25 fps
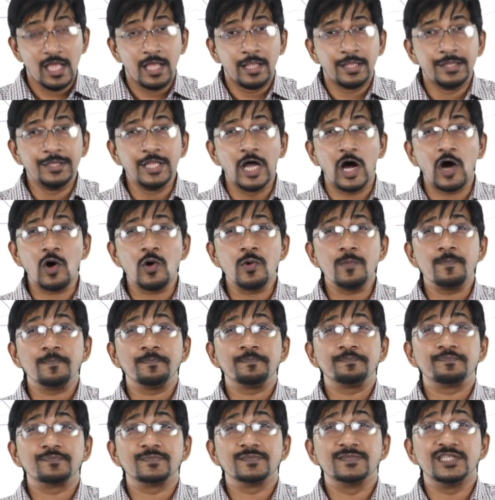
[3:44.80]
Now,
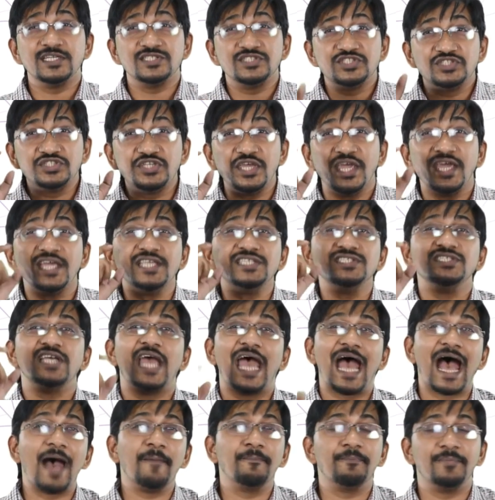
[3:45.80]
the change
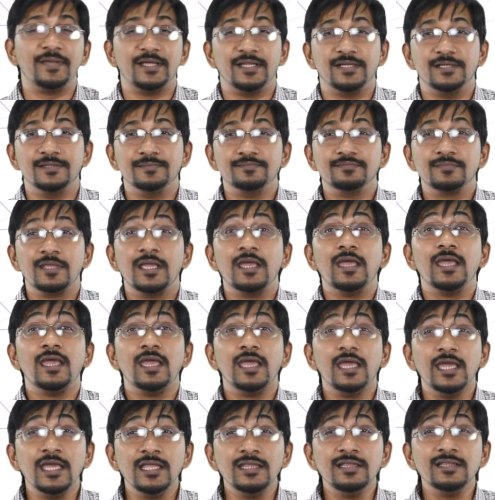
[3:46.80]
happened
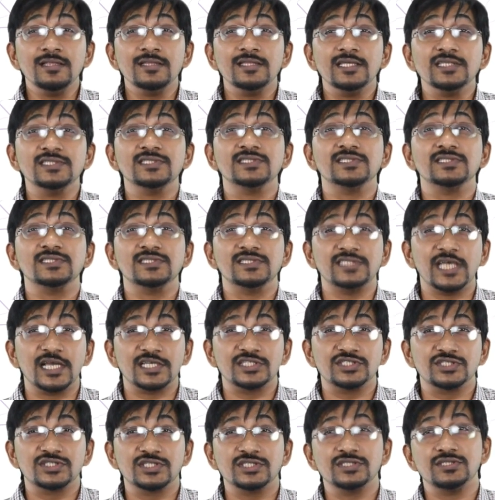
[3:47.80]
in the
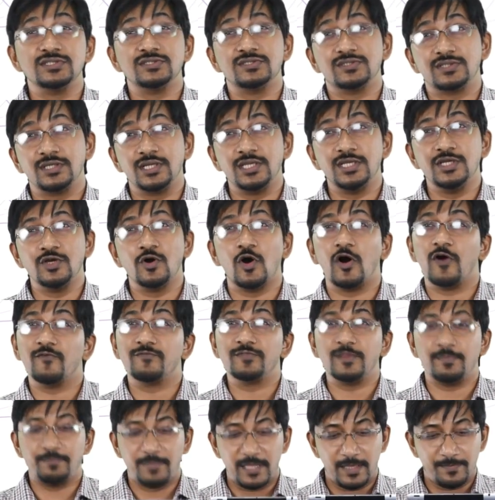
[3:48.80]
section 3 of
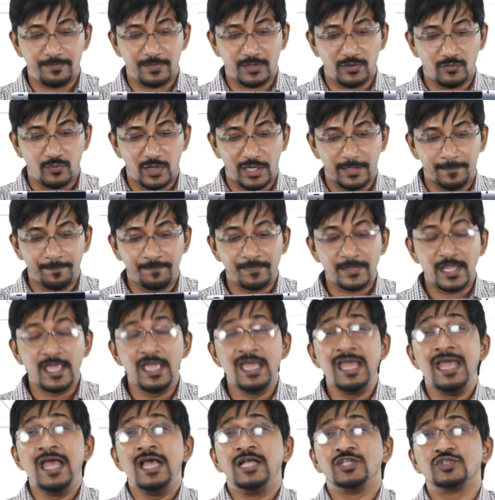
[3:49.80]
the paper 1.
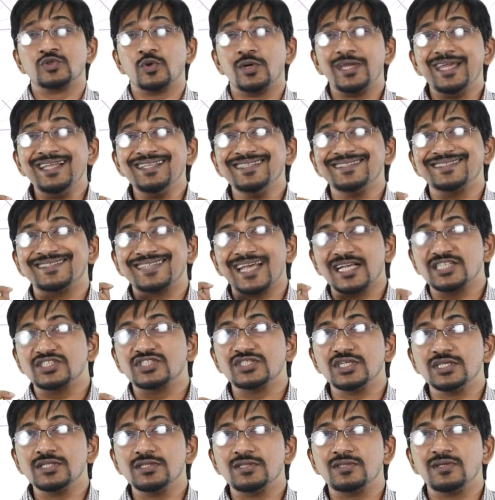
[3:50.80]
So in
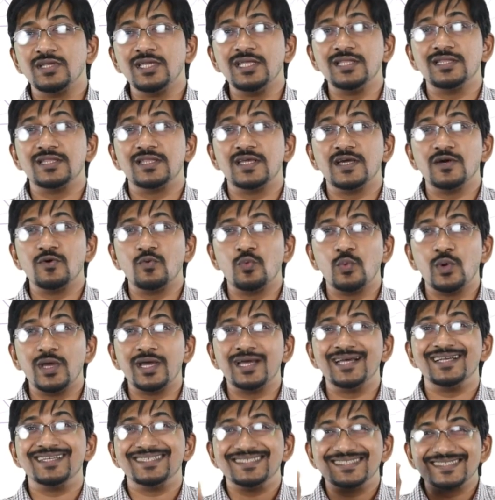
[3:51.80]
section 3, there
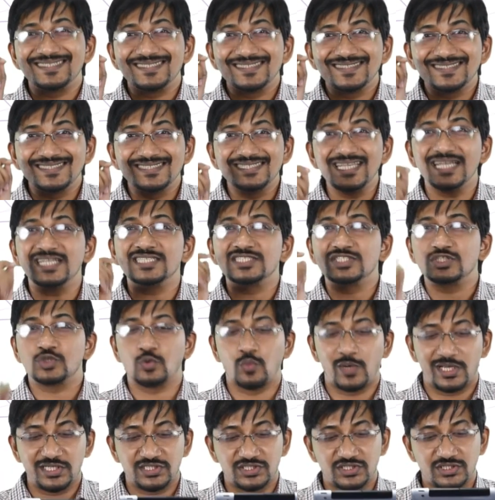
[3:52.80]
were 6
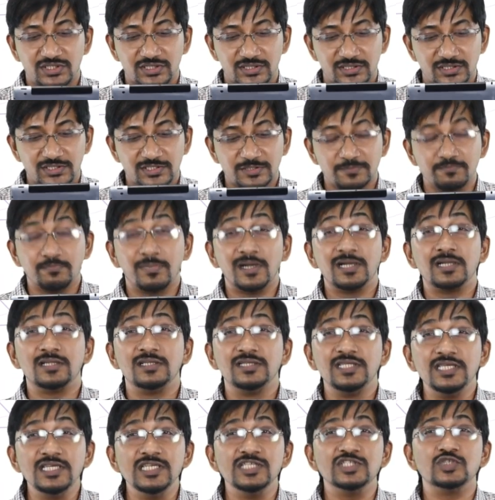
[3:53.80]
questions, but
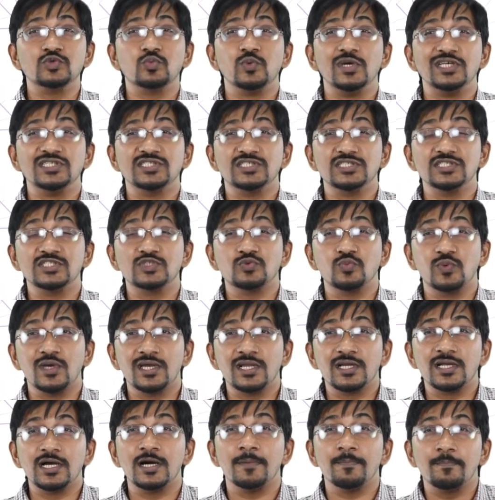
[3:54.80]
these questions were
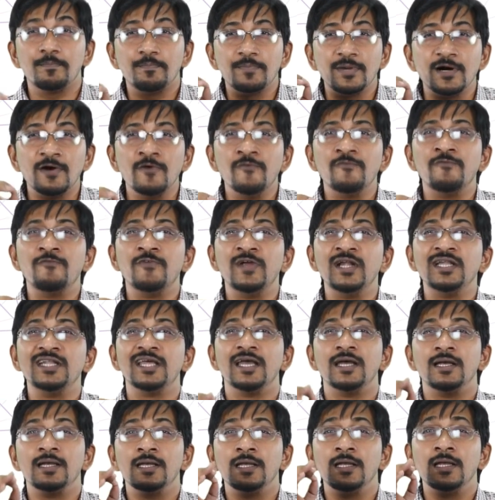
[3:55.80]
a perfect
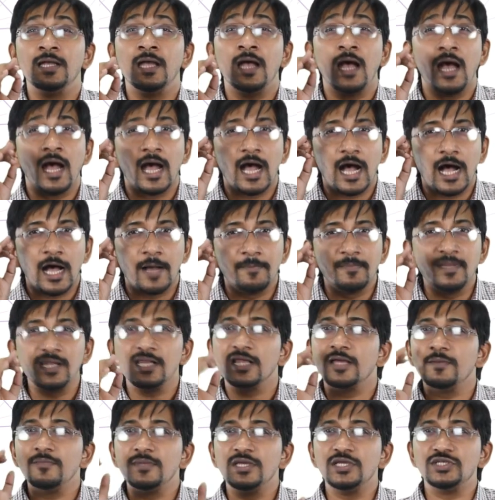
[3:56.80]

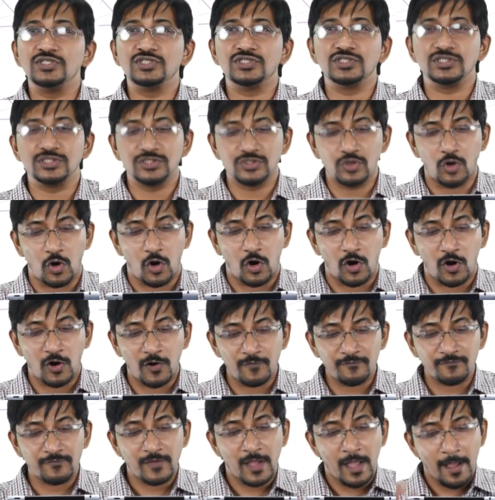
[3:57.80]
amalgamation
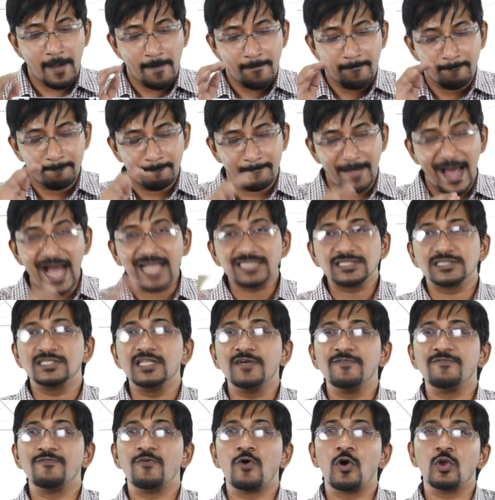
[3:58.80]
of match the
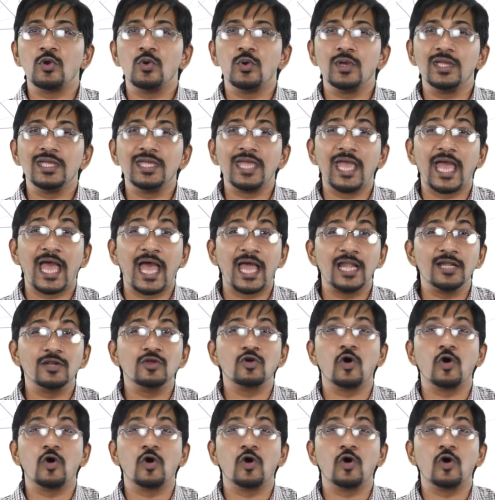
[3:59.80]
following and